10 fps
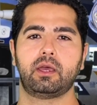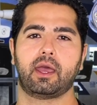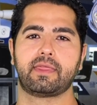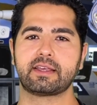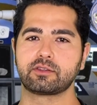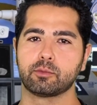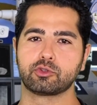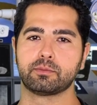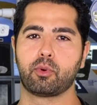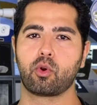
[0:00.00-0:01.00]
And that's the
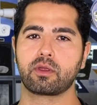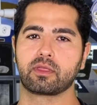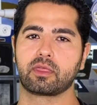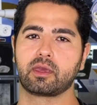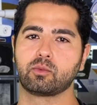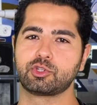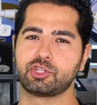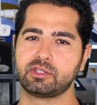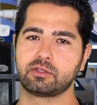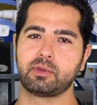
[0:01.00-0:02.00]
most important thing, which
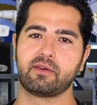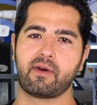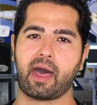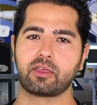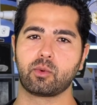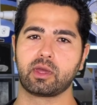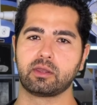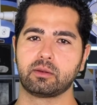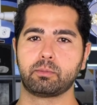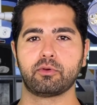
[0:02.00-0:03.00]
needs to be
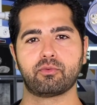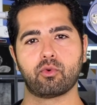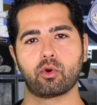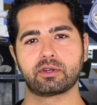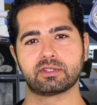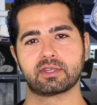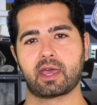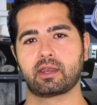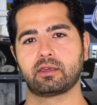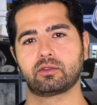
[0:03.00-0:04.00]
evaluated before
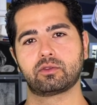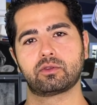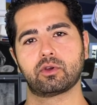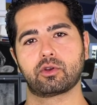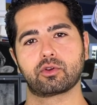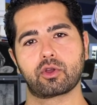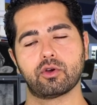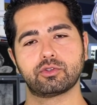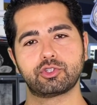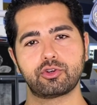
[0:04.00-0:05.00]
deciding to
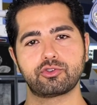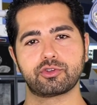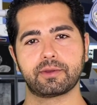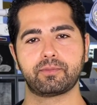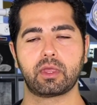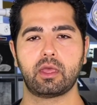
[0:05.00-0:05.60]
undergo surgery.